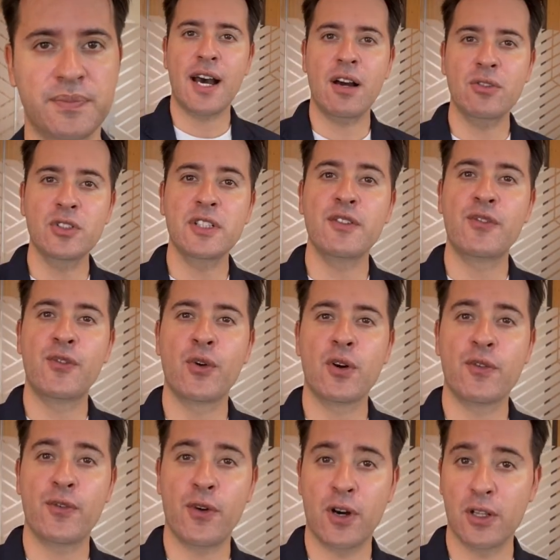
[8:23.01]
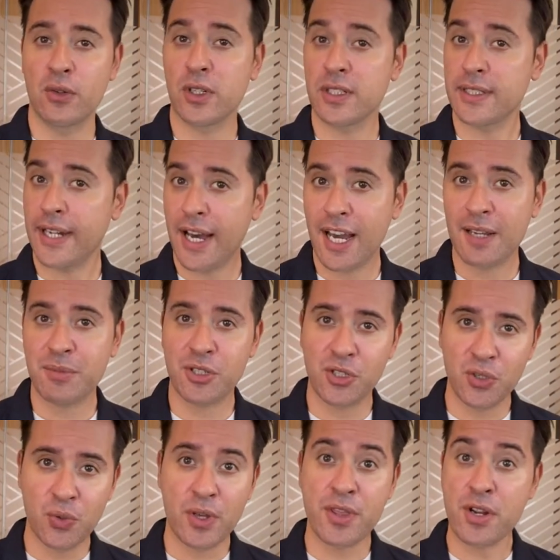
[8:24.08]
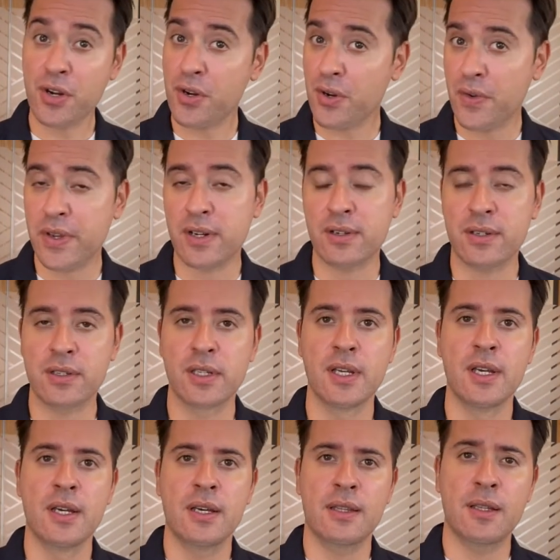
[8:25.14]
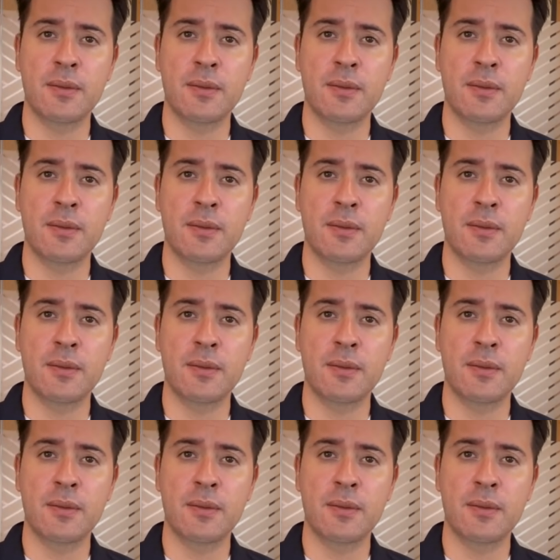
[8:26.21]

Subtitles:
How do the four follower types do in their careers? The